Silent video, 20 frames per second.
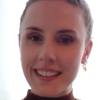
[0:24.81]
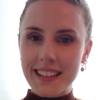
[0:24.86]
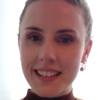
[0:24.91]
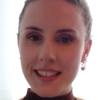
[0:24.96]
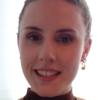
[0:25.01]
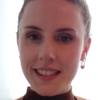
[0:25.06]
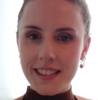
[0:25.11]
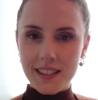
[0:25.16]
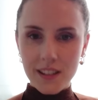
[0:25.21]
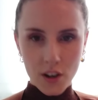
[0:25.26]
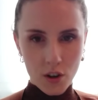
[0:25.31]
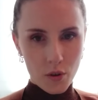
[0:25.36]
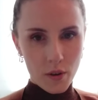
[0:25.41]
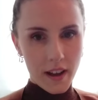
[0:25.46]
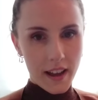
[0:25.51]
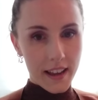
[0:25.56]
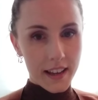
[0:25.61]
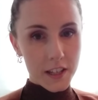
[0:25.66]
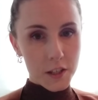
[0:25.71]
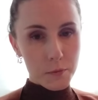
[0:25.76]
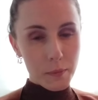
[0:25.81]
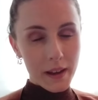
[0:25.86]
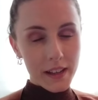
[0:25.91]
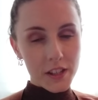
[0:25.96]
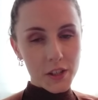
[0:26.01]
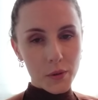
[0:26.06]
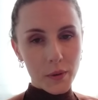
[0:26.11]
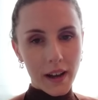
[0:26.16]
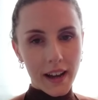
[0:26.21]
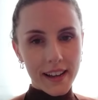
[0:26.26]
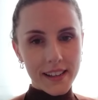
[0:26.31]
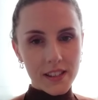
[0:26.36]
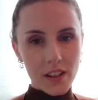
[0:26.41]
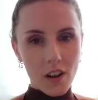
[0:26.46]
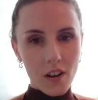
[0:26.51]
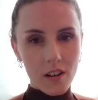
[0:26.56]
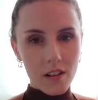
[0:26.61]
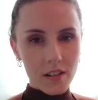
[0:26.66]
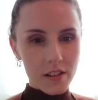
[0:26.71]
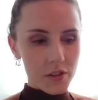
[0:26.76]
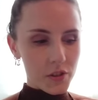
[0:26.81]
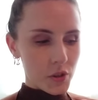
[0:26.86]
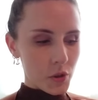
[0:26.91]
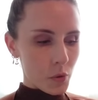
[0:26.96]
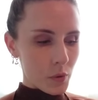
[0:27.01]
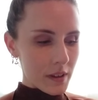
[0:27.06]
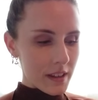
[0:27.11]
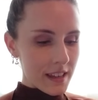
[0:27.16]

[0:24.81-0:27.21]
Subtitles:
So I expect you guys all to